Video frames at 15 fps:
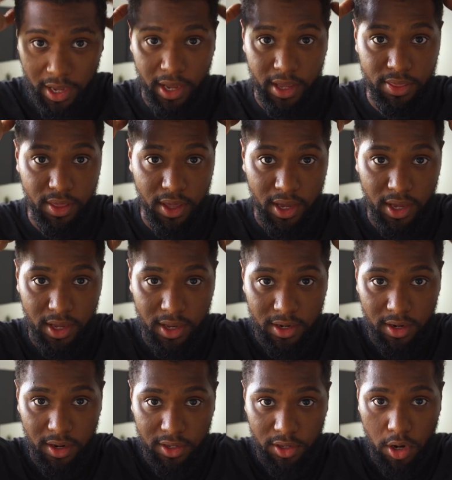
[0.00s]
and
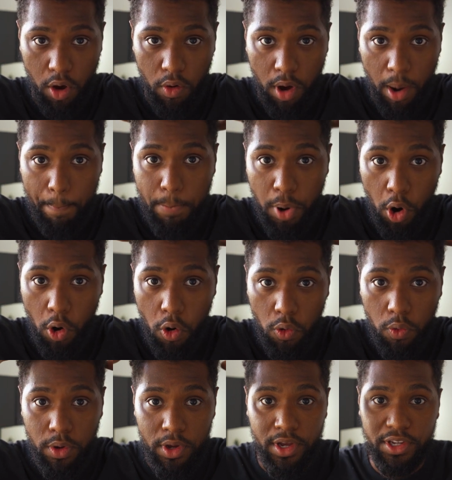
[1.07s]
then, you know, a
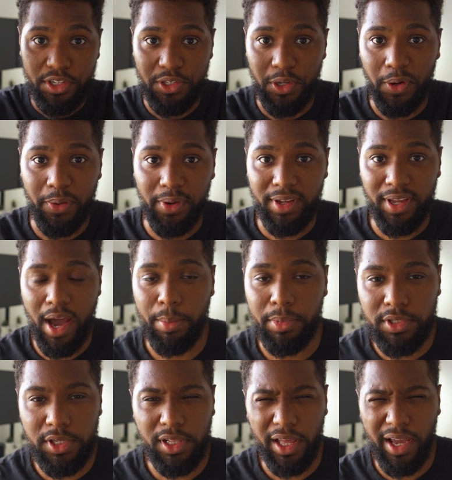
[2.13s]
bowl. So it
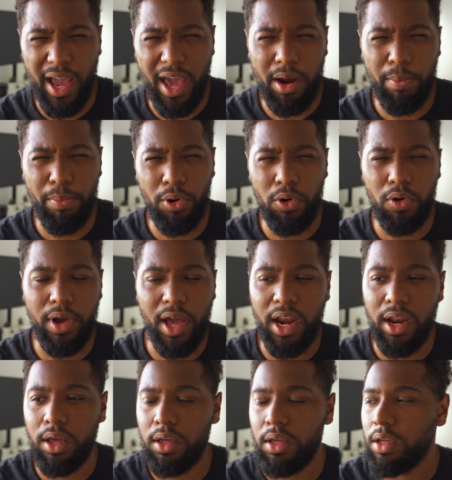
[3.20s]
almost looked like I had a bowl
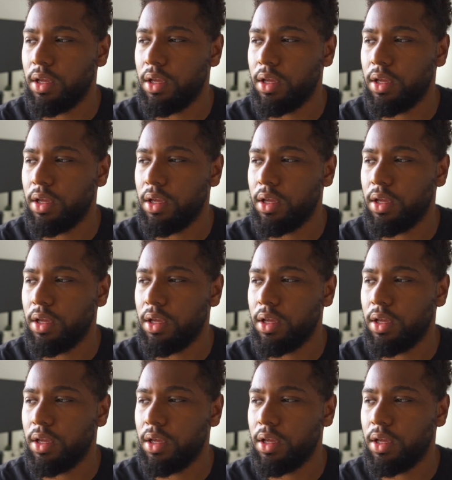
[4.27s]
kind of